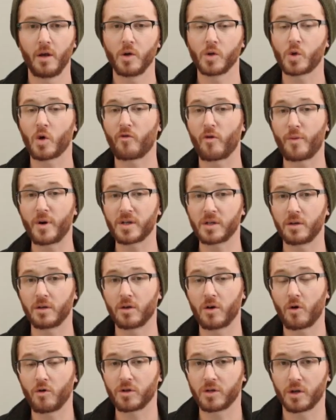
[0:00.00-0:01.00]
So if a person
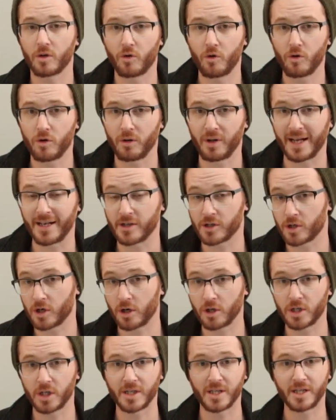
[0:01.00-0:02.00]
goes to Google and
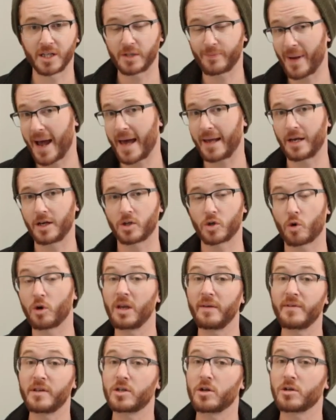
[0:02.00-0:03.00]
searches in Spanish, or
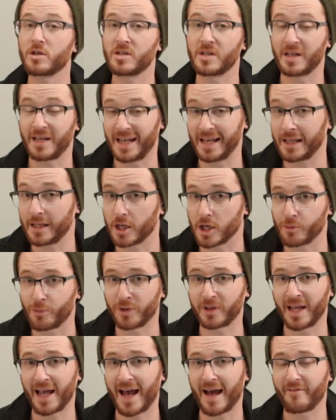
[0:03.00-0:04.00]
even searches in English,
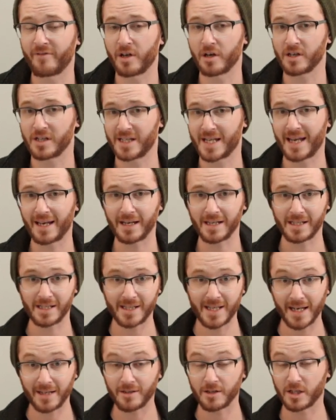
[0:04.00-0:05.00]
but they have their settings
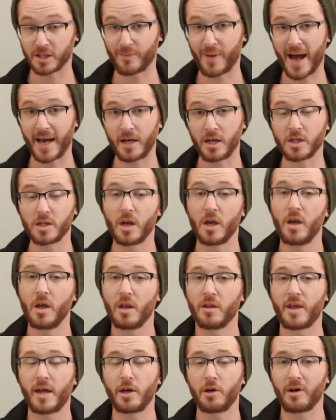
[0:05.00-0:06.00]
set to Spanish,
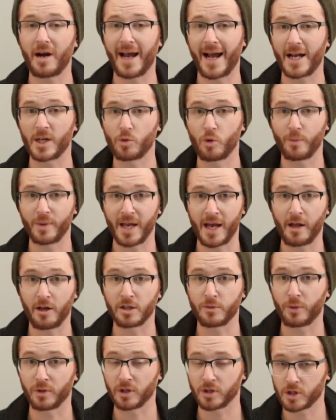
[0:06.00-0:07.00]
then your ads will be
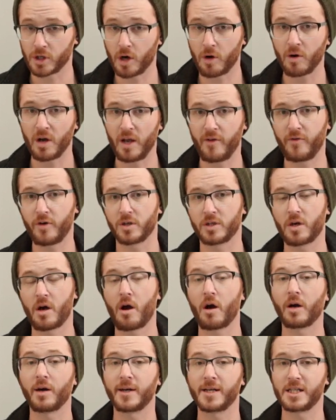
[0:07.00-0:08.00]
eligible to show if you're
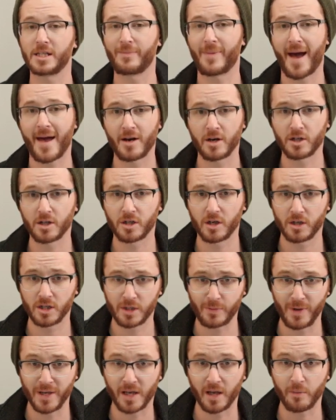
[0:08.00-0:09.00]
targeting
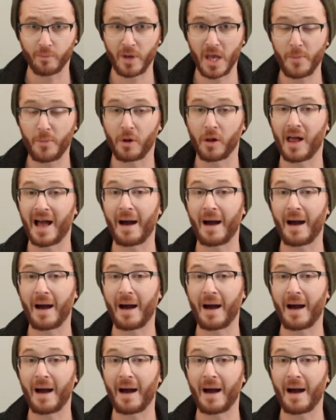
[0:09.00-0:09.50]
Spanish-speaking people.